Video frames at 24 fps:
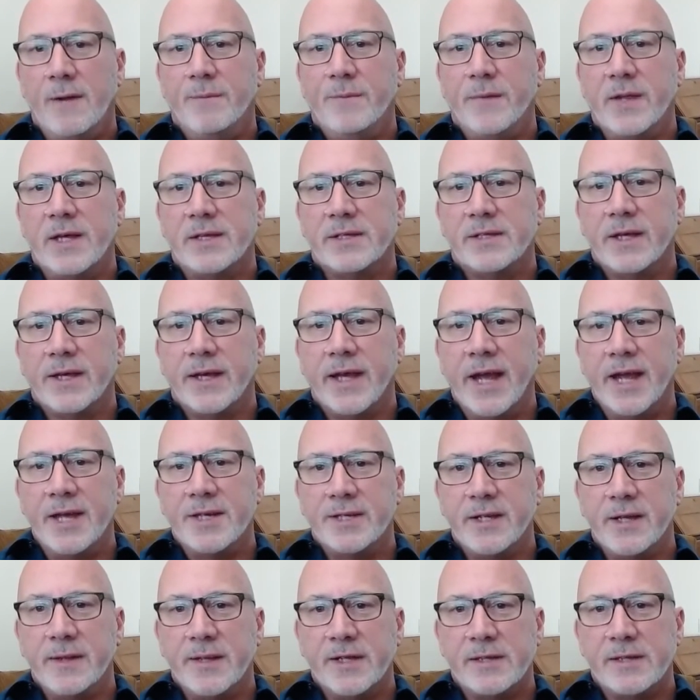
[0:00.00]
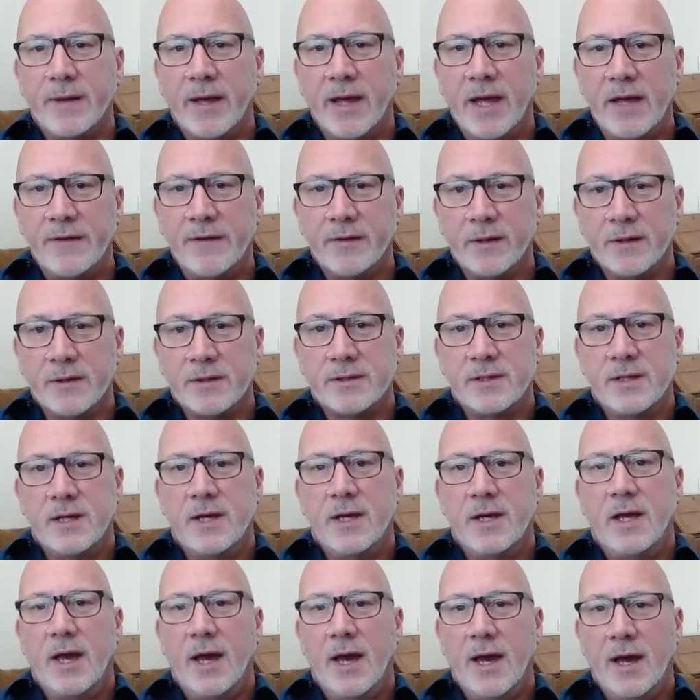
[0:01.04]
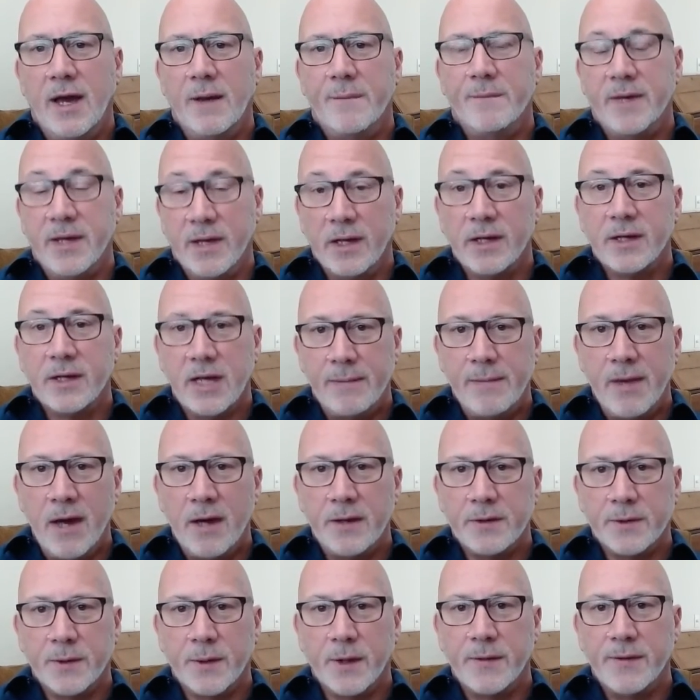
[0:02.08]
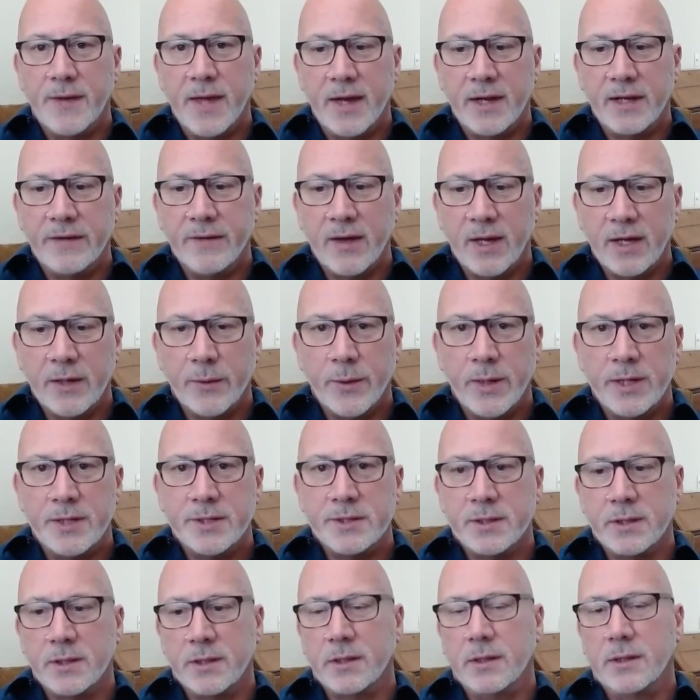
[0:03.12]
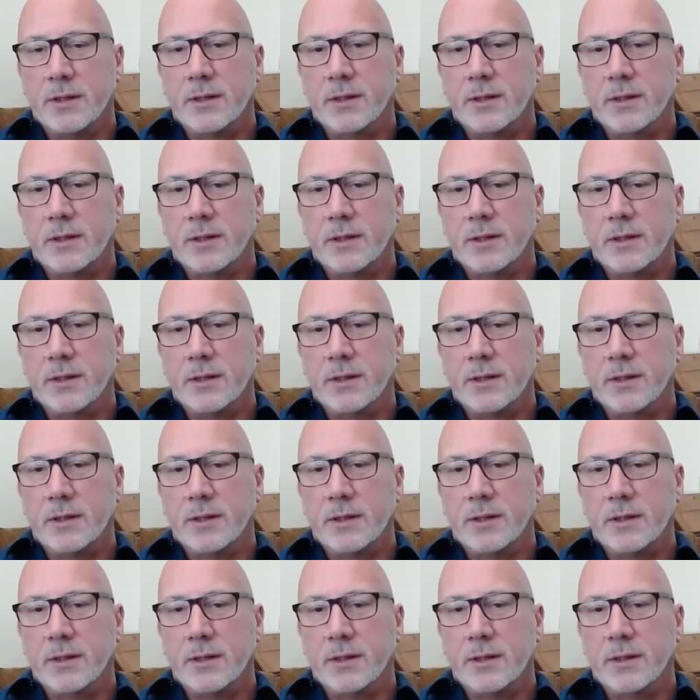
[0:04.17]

is engaging in these behaviors, it'll come out during that evaluation.